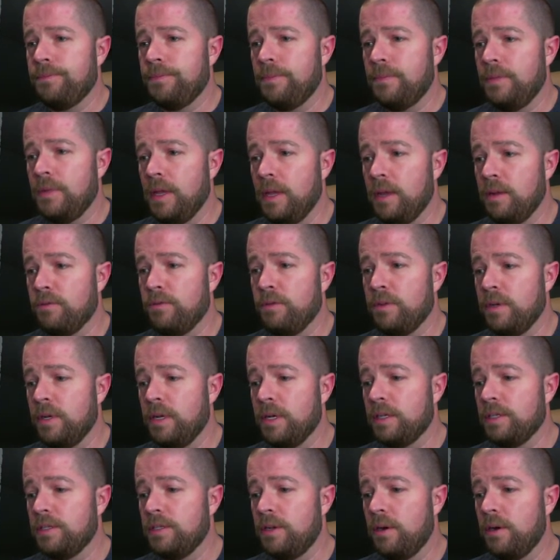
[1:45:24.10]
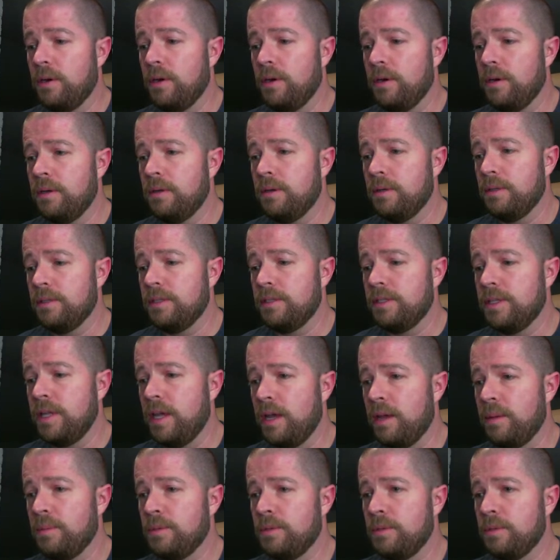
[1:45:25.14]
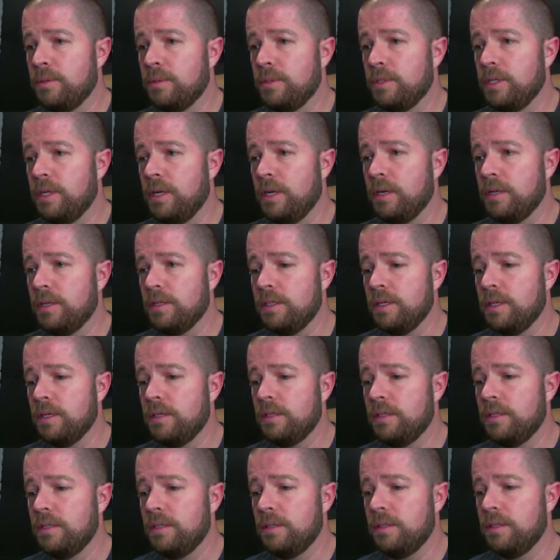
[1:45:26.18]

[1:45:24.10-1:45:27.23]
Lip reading: and for the next turn it's tapped, which kind of sucks.